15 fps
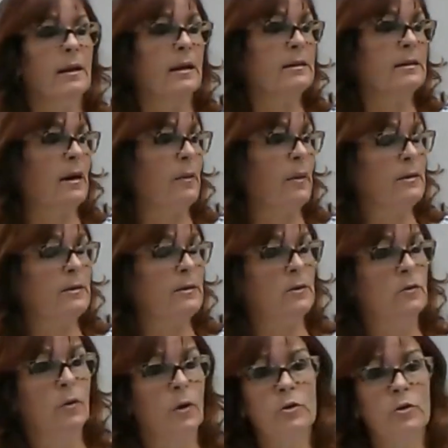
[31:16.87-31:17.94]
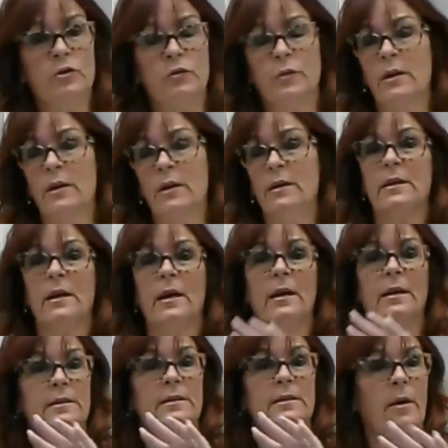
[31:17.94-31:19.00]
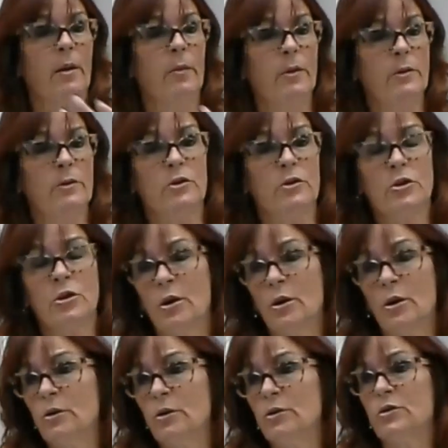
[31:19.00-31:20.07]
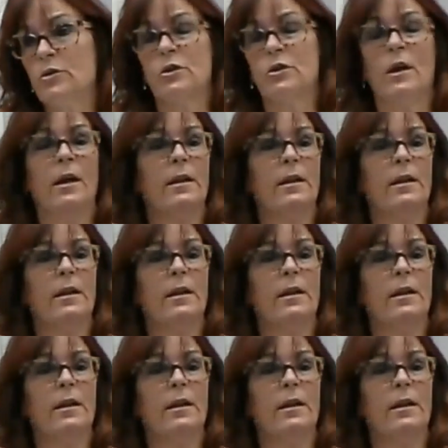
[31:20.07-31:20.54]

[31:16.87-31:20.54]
That's how I did groceries. That's how I went to church.